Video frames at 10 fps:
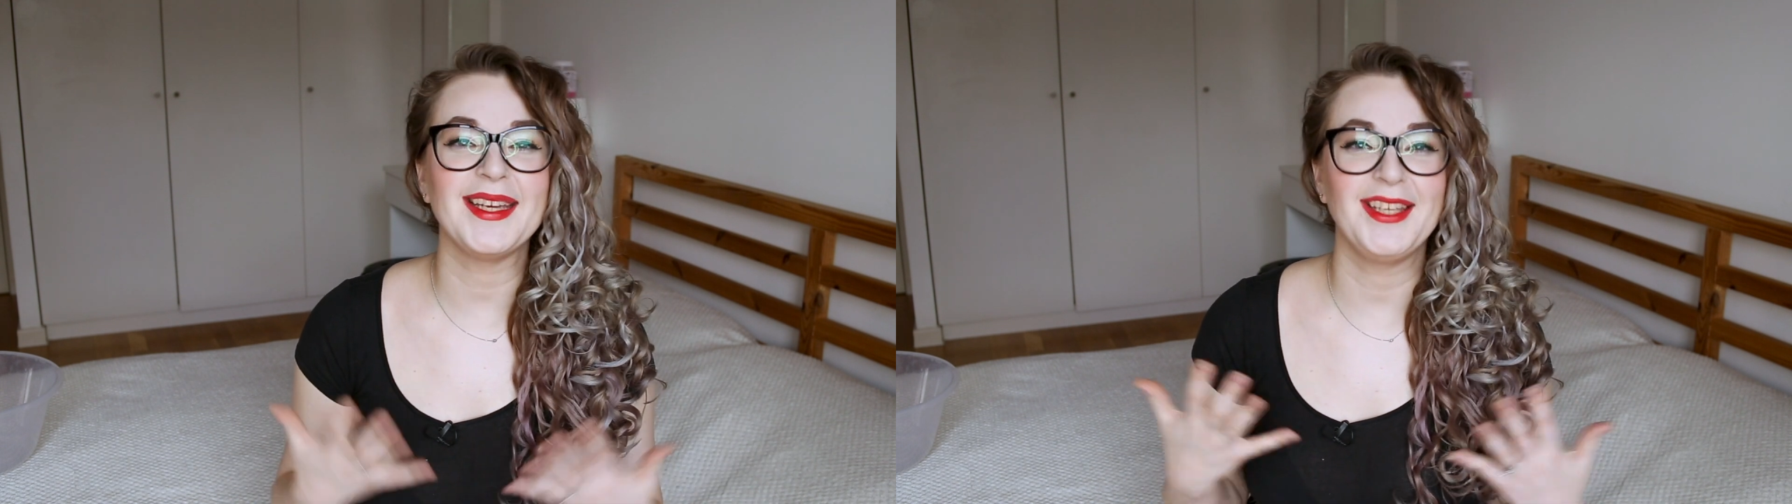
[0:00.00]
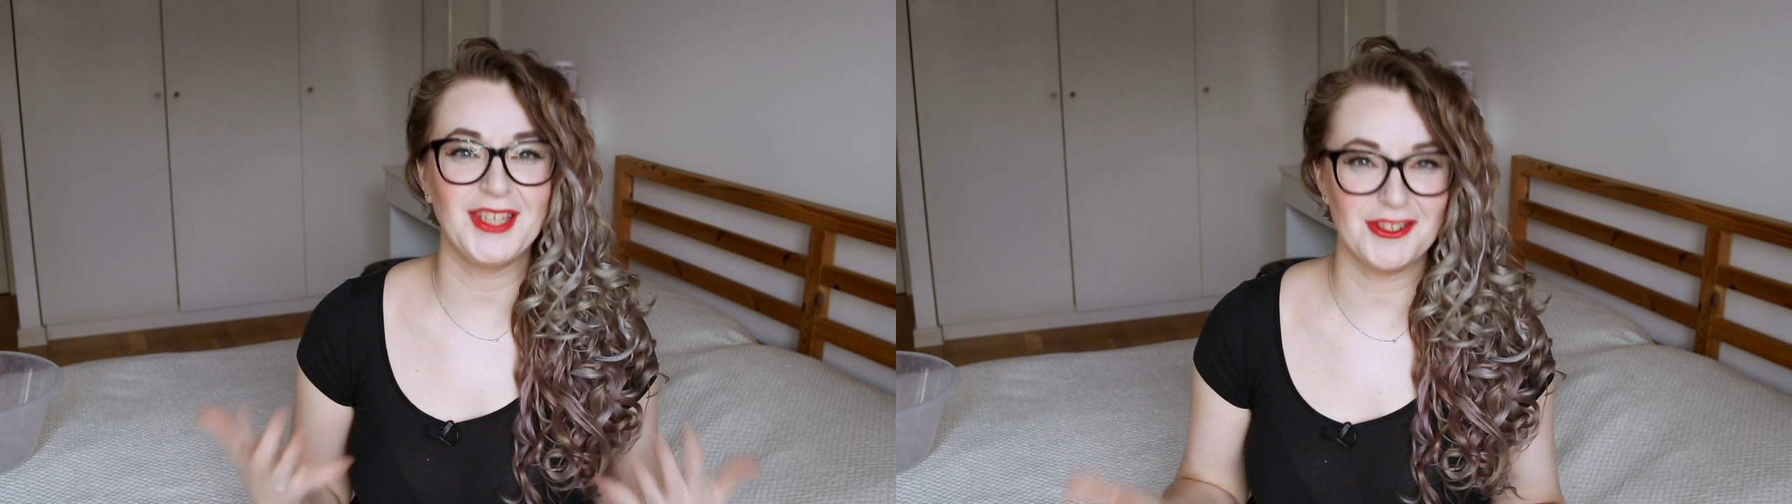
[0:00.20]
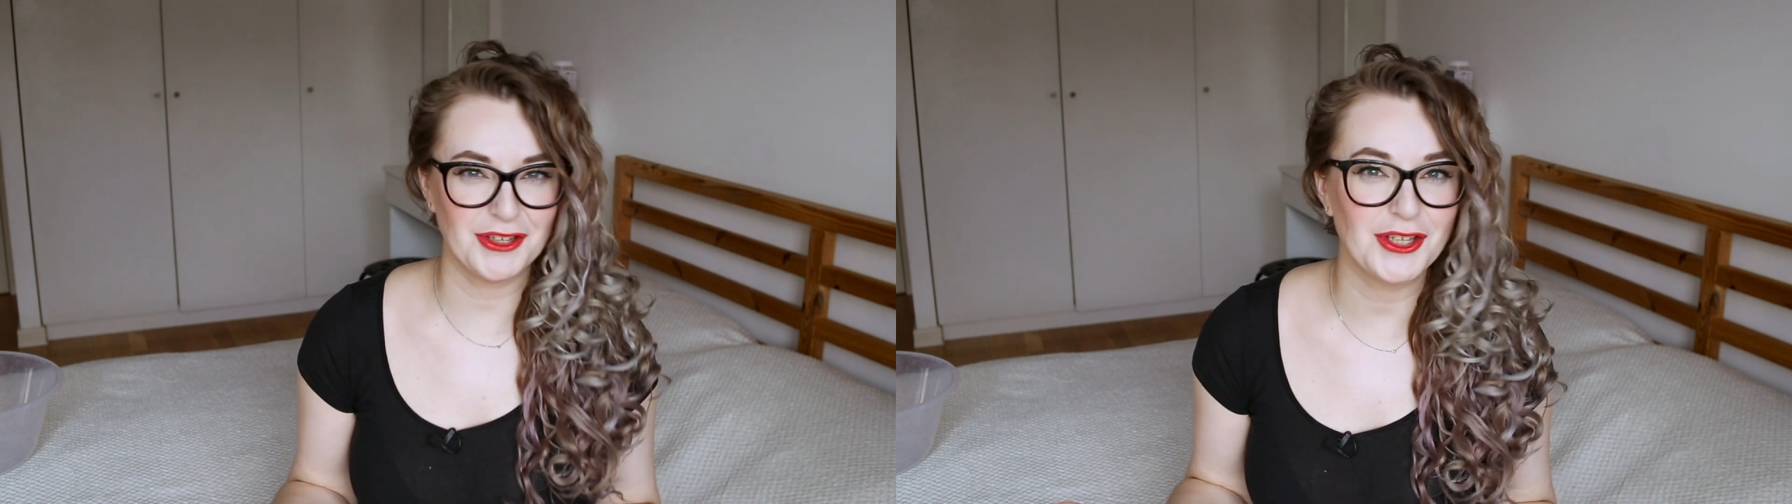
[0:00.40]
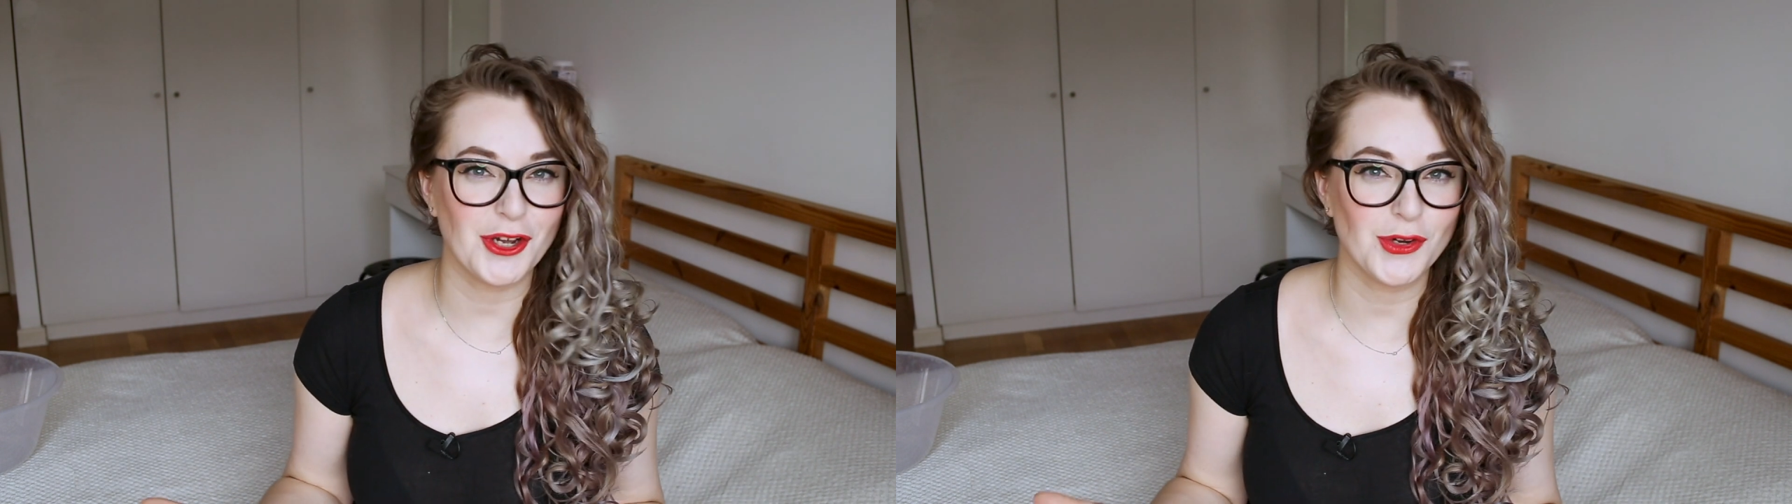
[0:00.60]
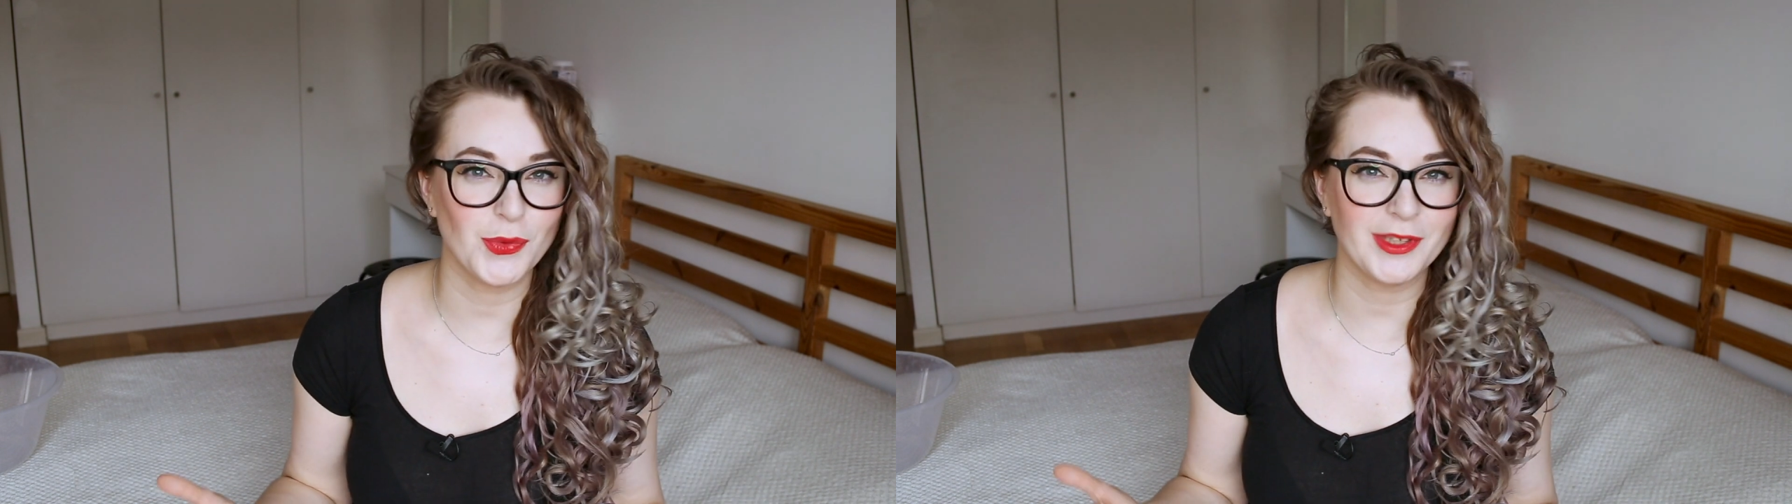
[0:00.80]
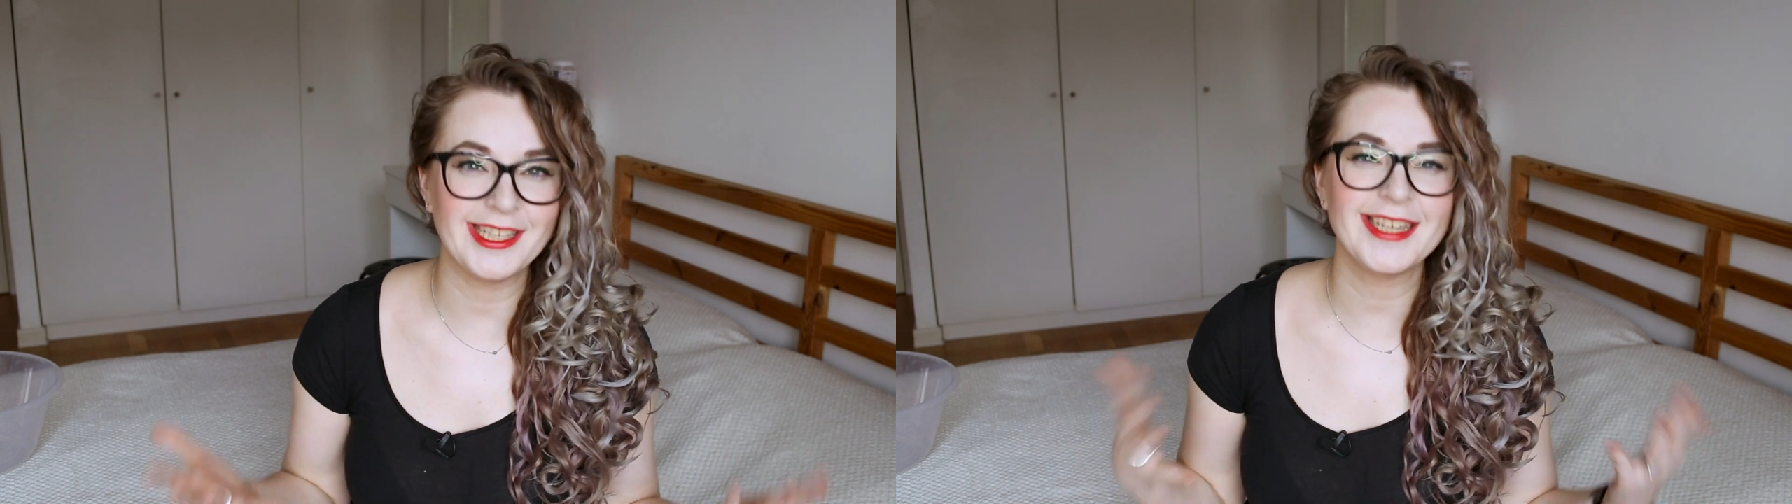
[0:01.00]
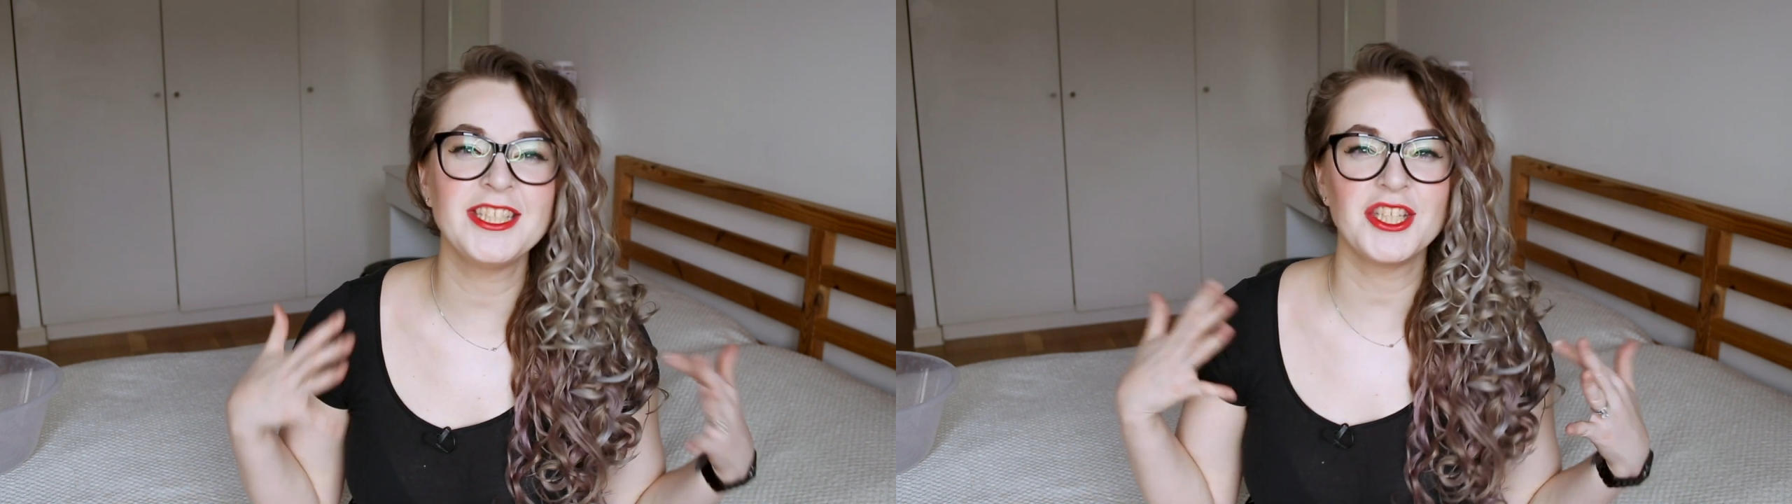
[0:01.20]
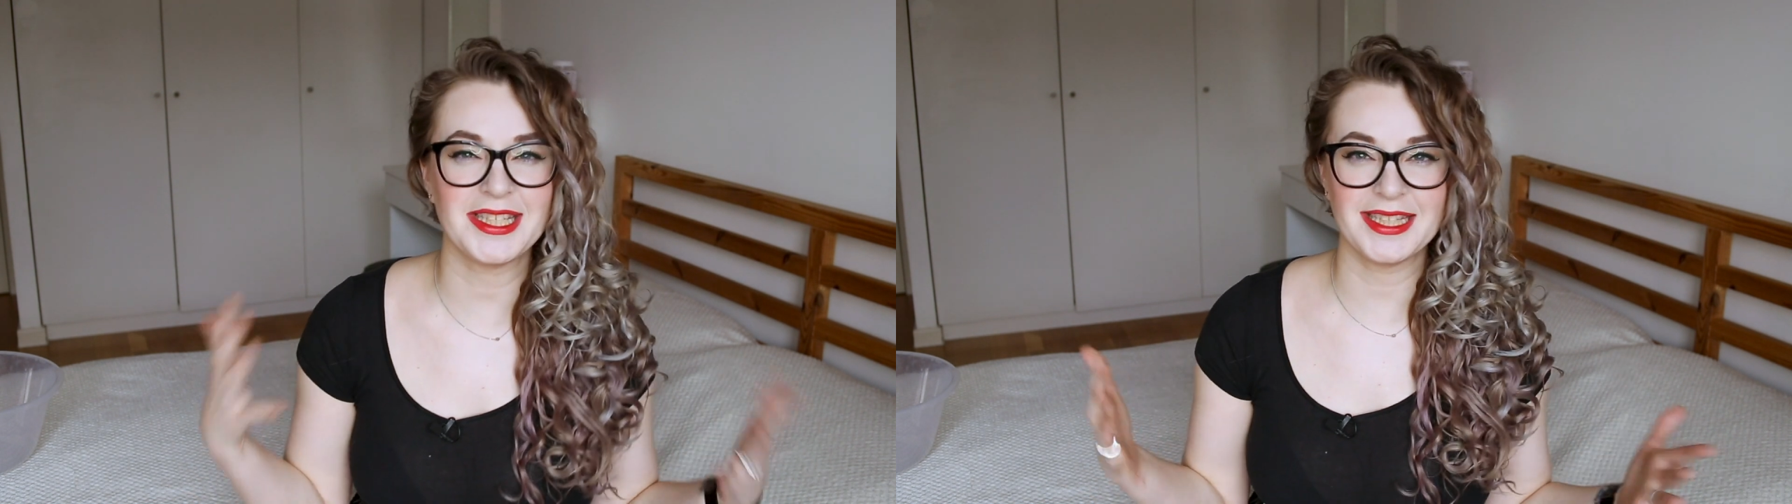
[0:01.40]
a year ago when I just